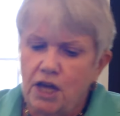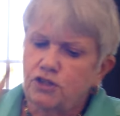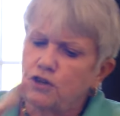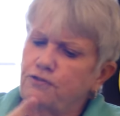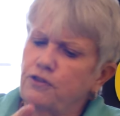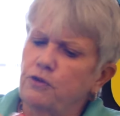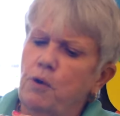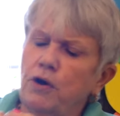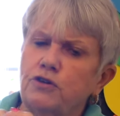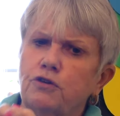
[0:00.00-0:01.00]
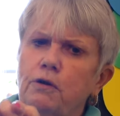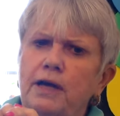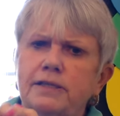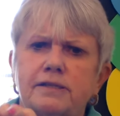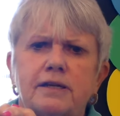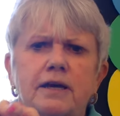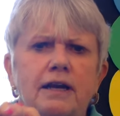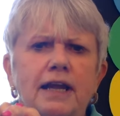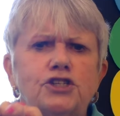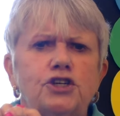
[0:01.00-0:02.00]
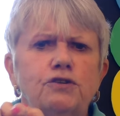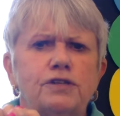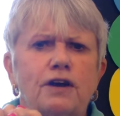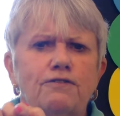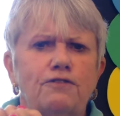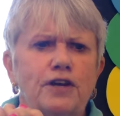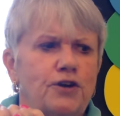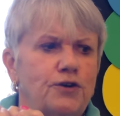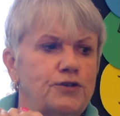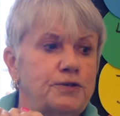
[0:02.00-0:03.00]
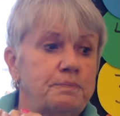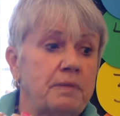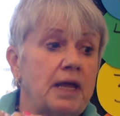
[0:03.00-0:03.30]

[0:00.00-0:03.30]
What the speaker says: So for the word trust, let's use our fingers.